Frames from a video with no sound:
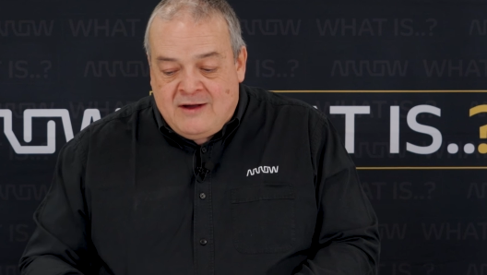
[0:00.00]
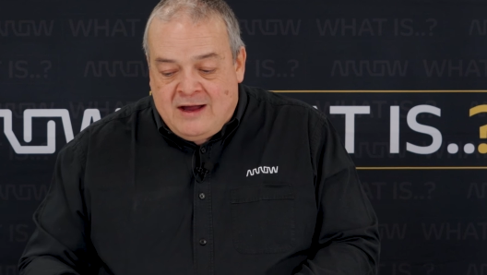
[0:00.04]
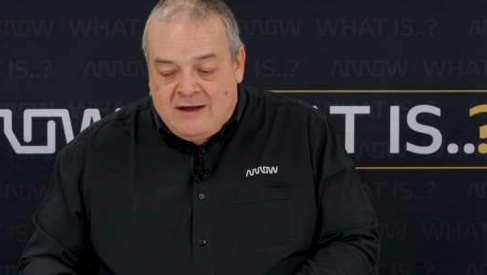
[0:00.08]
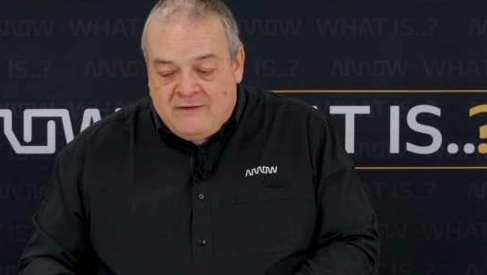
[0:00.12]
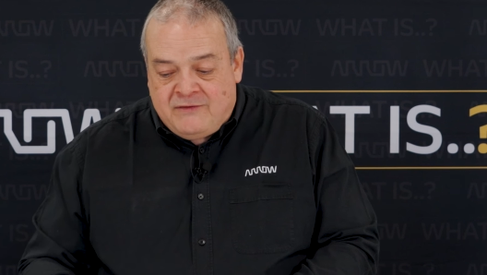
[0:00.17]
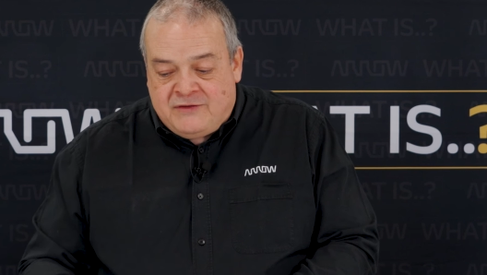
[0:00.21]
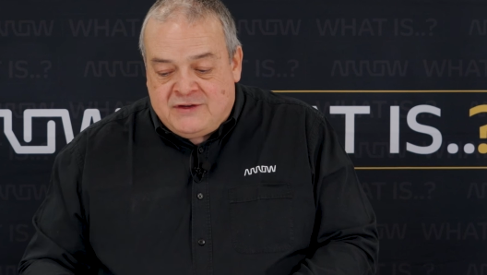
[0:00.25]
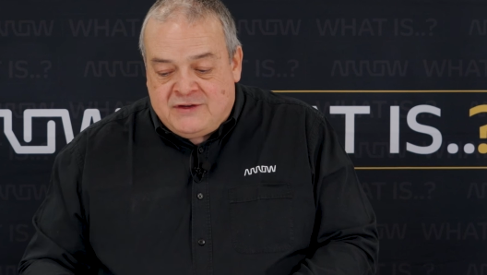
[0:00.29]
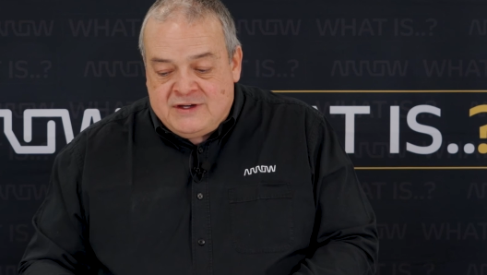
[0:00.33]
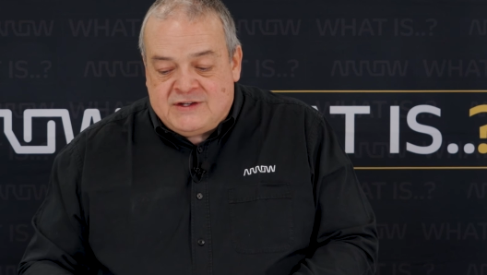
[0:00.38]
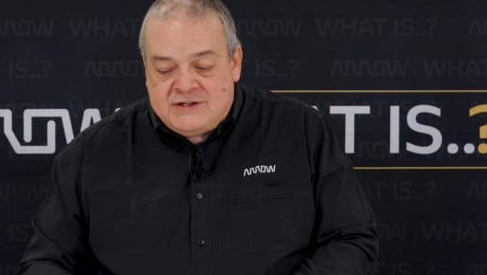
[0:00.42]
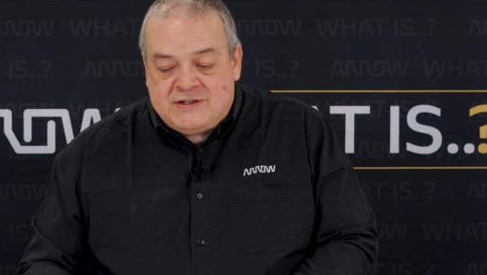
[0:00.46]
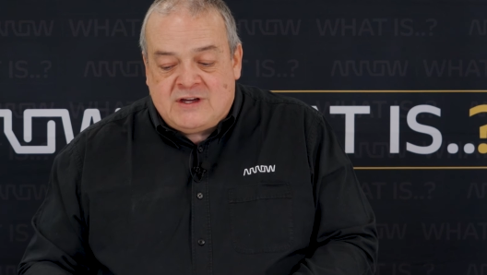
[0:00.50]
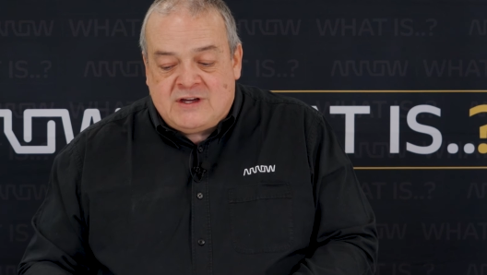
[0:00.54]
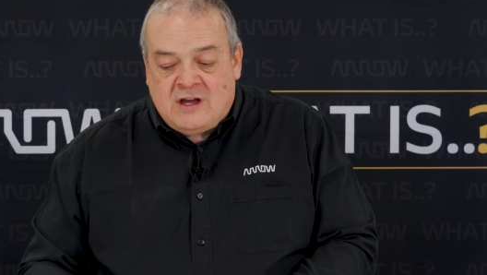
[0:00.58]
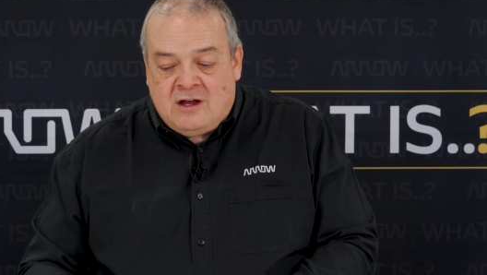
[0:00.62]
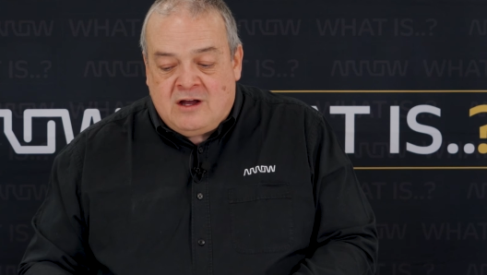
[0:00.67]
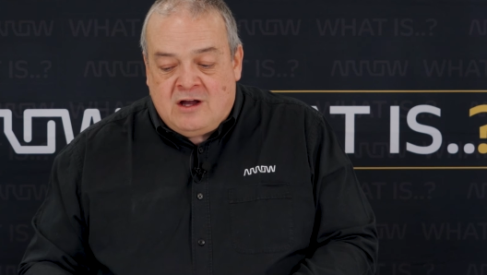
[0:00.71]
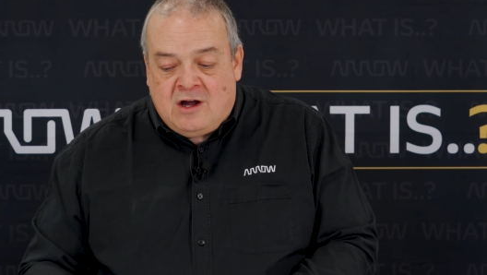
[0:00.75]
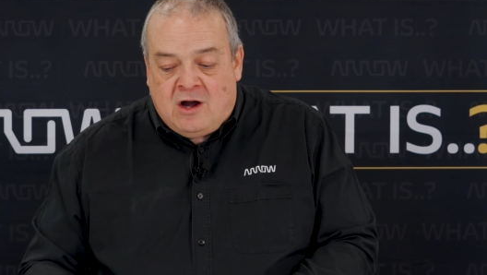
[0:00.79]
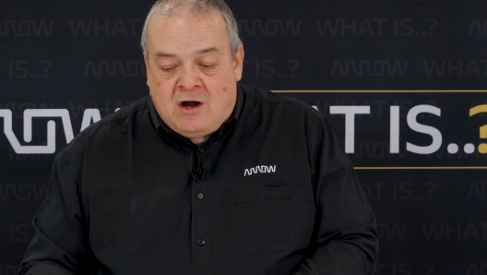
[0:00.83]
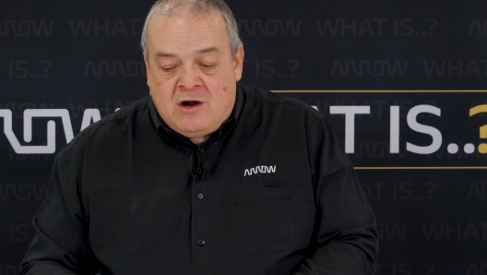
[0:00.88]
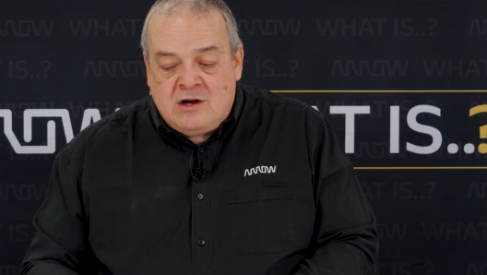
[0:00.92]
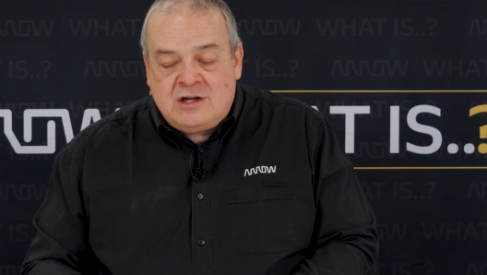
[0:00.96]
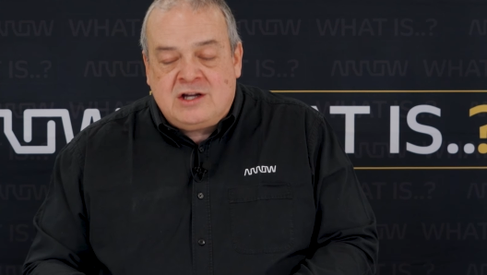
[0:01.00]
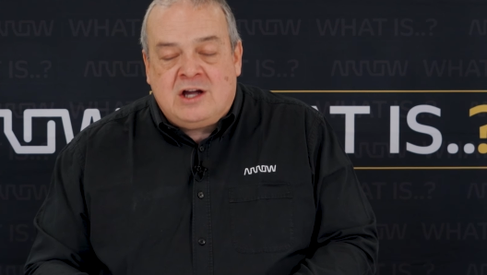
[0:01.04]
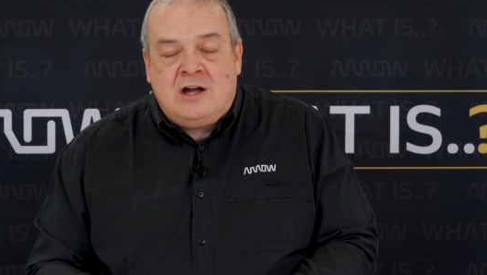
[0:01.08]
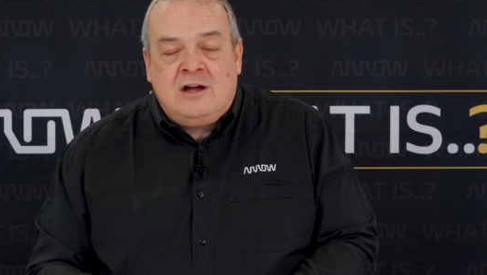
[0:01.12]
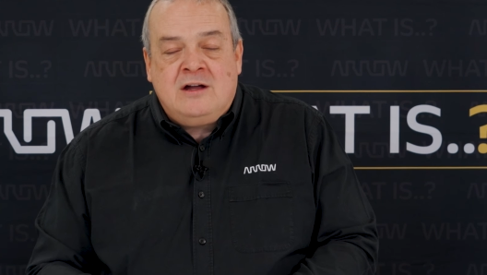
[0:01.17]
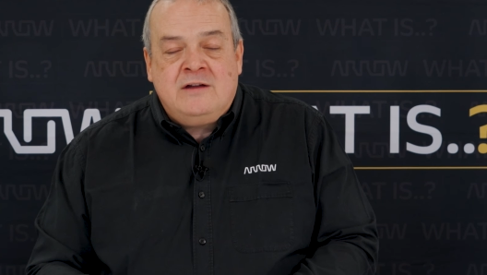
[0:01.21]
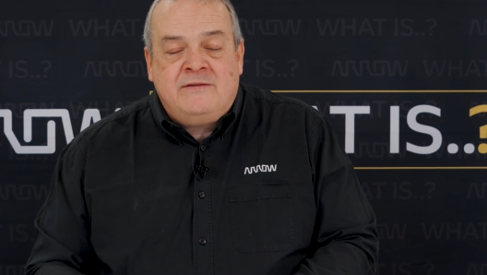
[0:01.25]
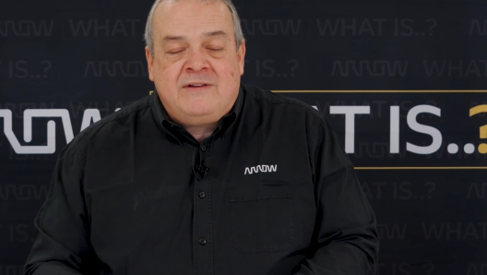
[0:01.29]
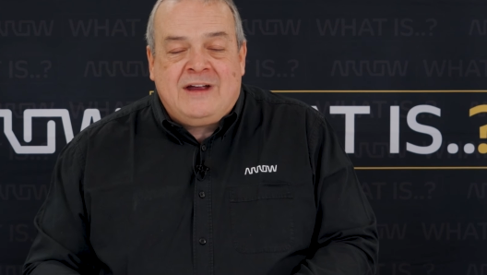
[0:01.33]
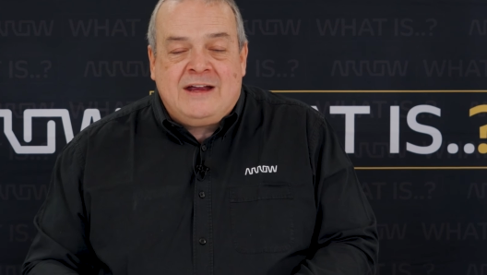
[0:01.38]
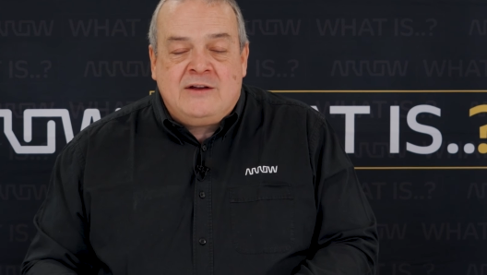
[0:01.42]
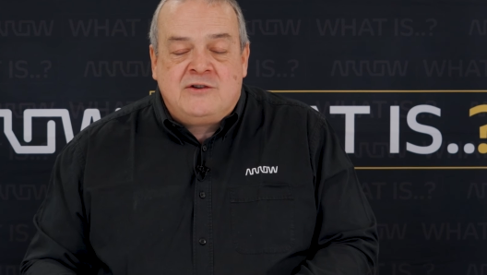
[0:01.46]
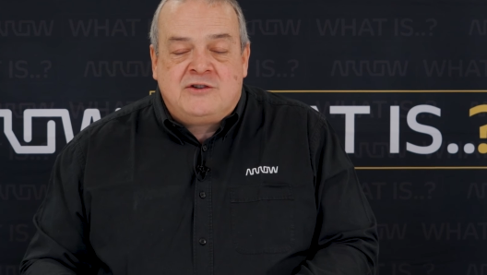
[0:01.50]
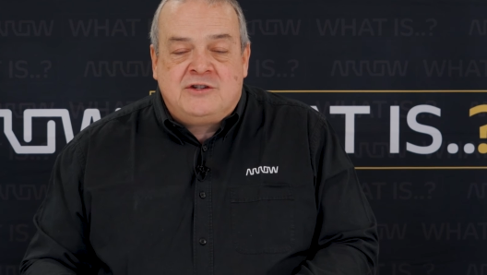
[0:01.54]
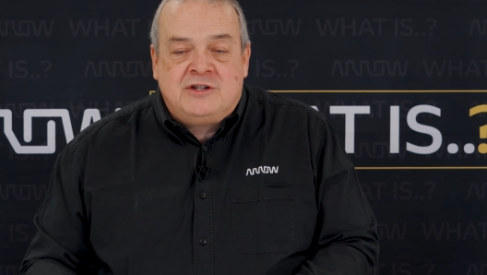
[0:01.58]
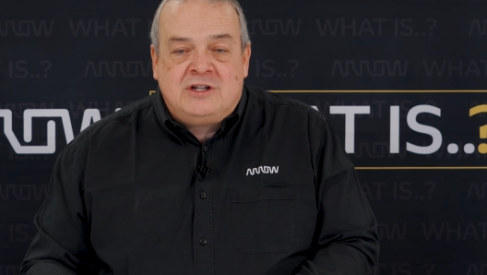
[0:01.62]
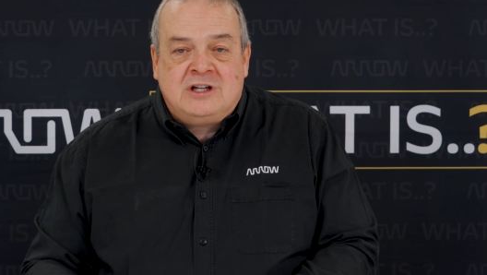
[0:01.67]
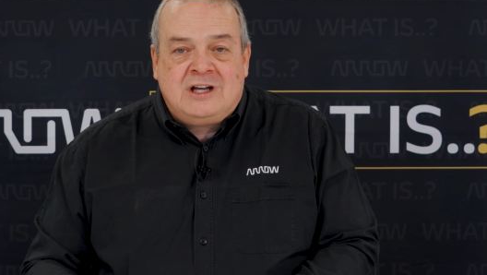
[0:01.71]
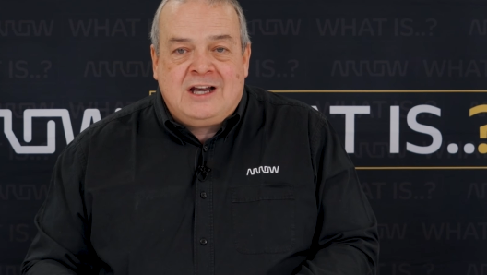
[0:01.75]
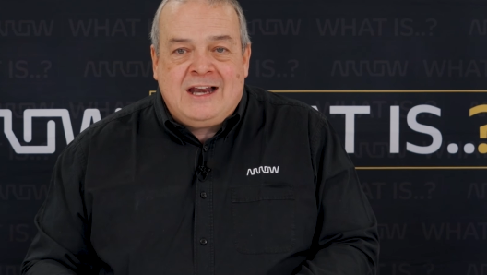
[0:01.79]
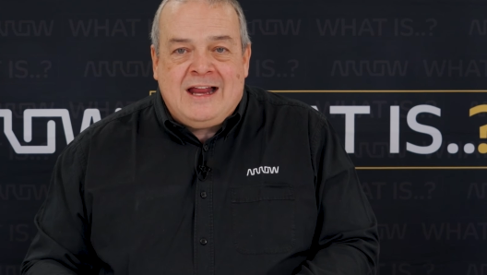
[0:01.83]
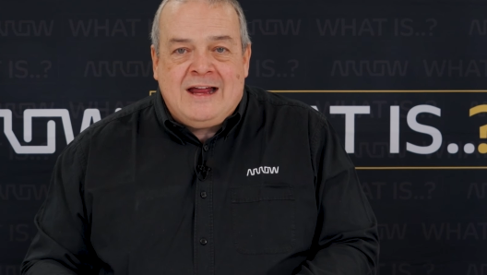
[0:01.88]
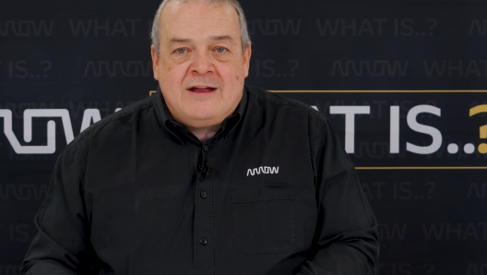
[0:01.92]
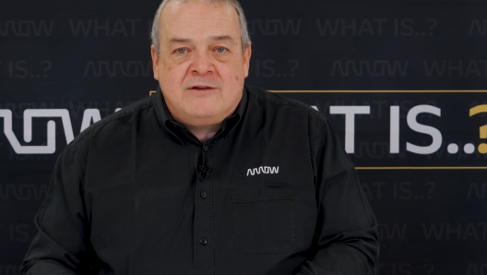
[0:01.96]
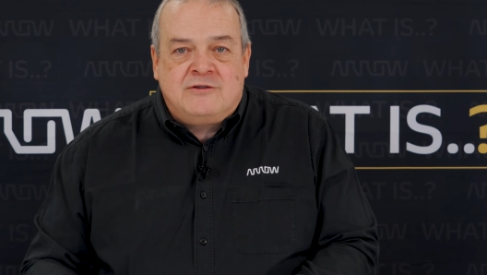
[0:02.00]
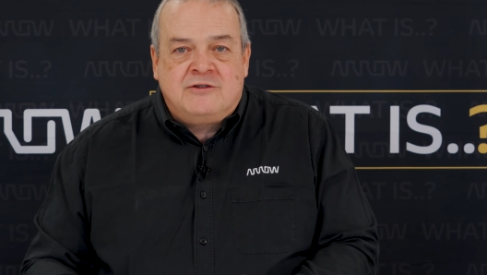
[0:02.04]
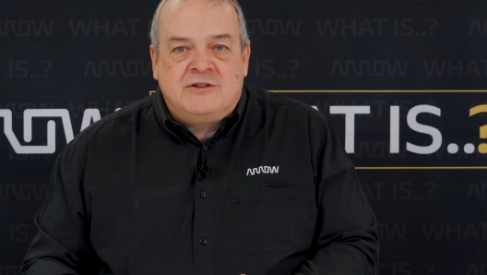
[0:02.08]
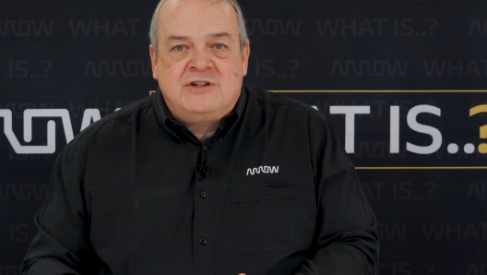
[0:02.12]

have this archive out to the cloud,